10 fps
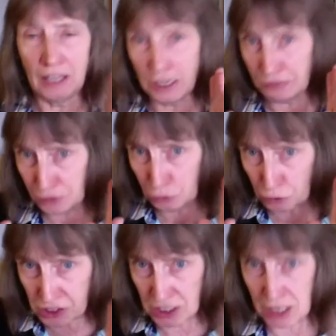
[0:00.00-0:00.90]
if your
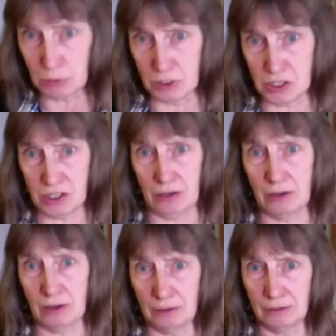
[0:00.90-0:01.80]

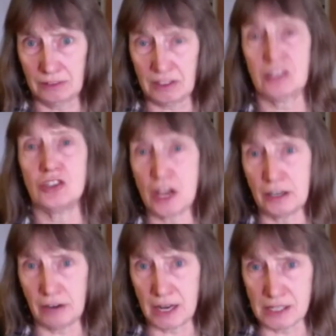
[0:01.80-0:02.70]
sequencer doesn't
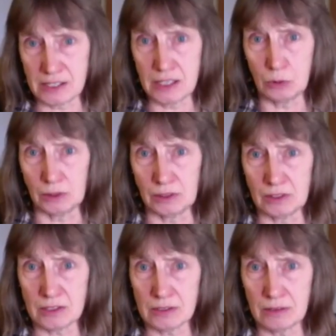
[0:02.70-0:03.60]
generate
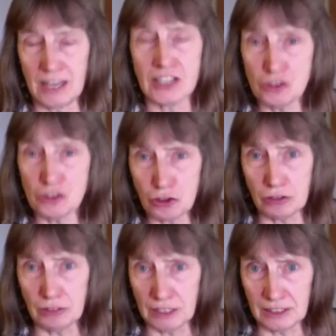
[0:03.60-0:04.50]
sequence it's not
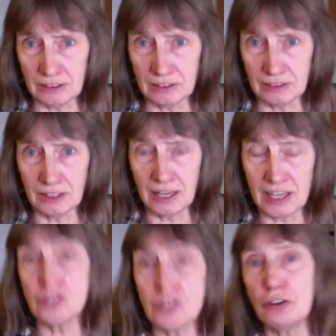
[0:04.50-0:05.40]
only
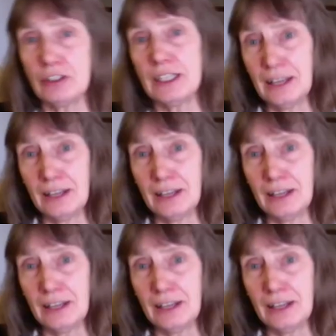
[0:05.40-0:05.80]
it's not only